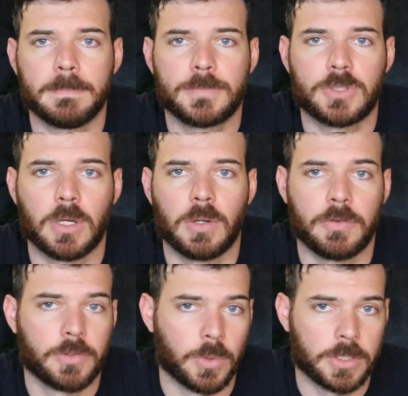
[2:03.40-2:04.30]
So
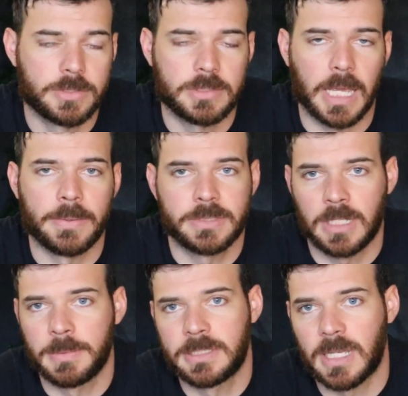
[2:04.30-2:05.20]
of course, I was
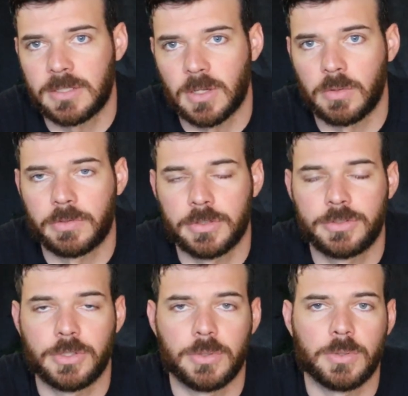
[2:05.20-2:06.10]
going to be sent over
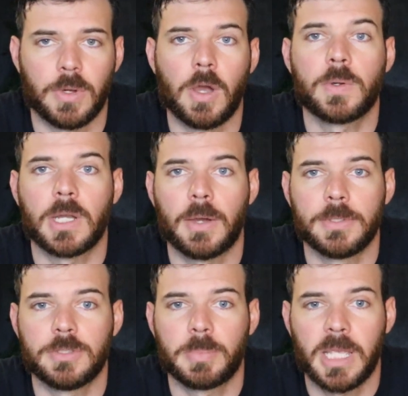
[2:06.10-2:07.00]
to
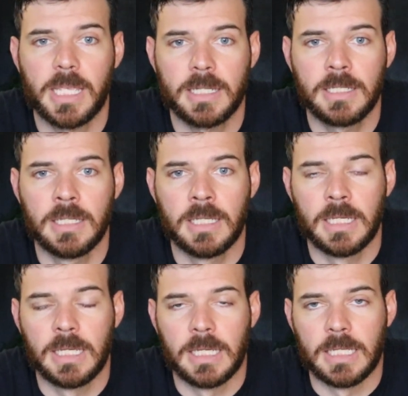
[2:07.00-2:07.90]
Okinawa, Japan.
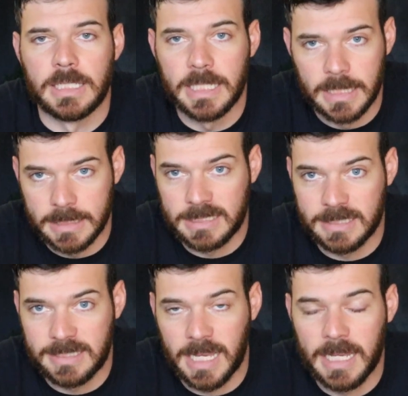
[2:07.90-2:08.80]
Needless
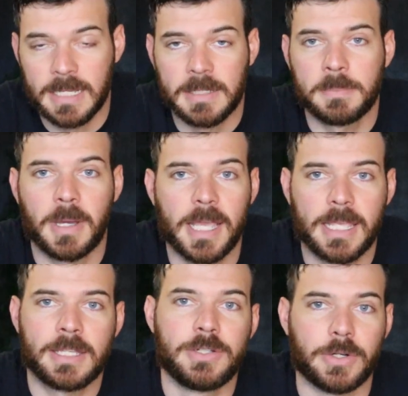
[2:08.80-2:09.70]
to say,
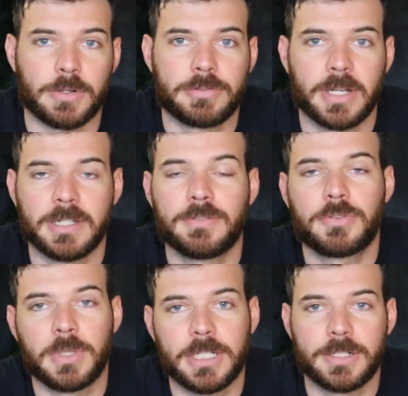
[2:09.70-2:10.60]
my girlfriend of
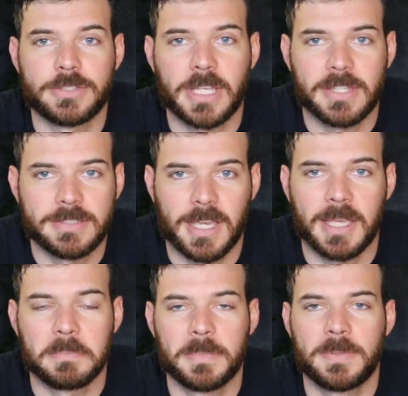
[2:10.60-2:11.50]
3 years at the
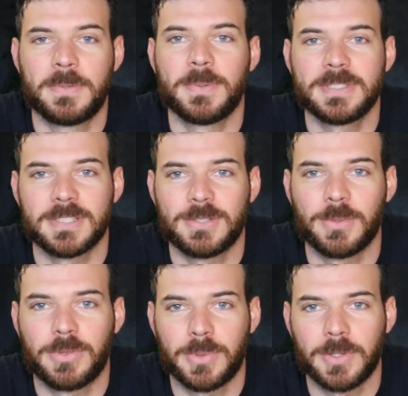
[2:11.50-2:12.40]
time wasn't
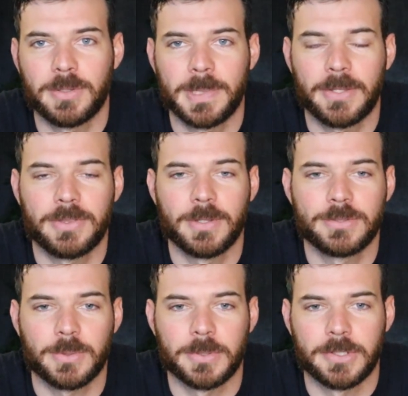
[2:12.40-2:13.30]
too thrilled about
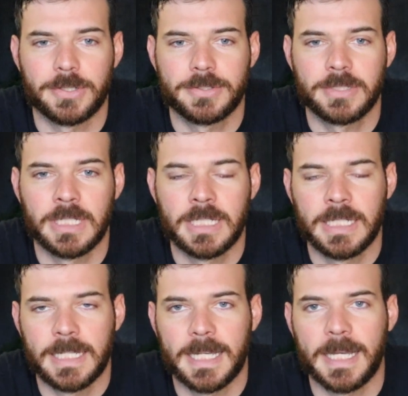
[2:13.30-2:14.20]
those orders.
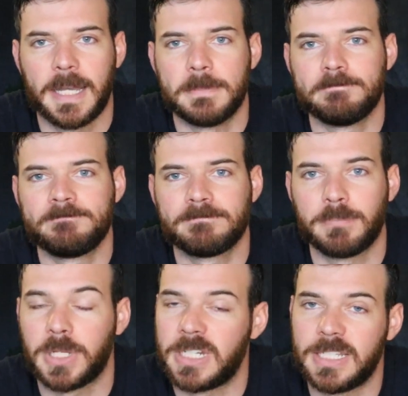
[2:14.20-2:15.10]

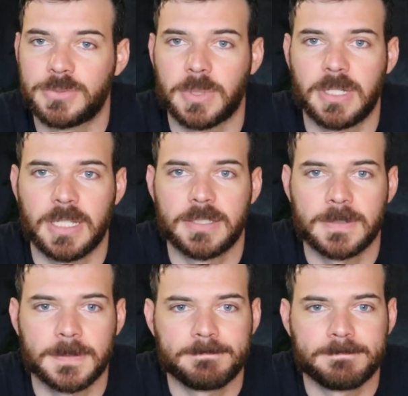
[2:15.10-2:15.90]
But it is what it is.